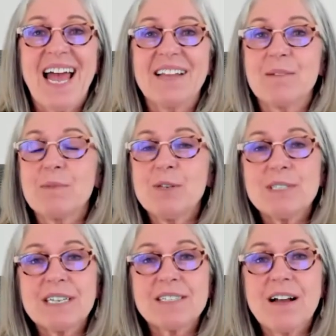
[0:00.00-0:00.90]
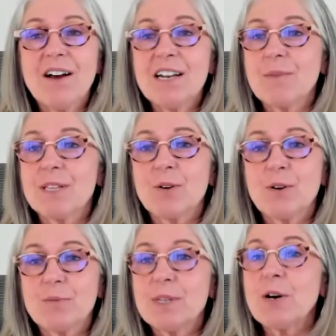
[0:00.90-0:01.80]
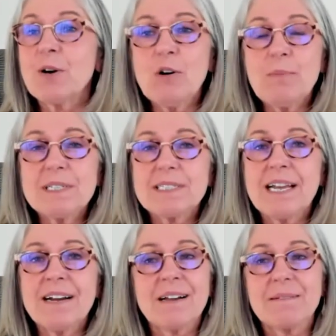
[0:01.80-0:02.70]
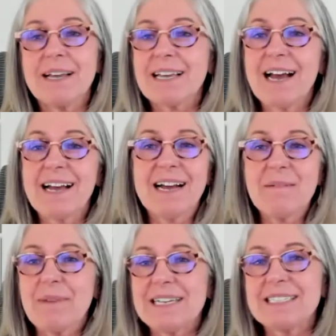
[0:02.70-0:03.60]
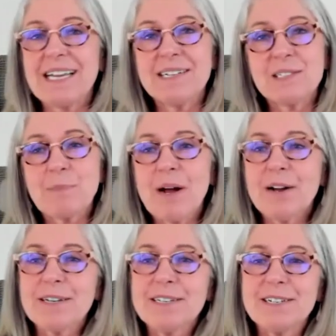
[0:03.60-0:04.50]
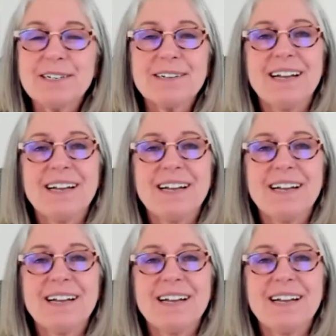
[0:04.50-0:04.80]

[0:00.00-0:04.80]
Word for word: And the music is on, and when the when the hoop is there, I'm like, "I got my dance partner."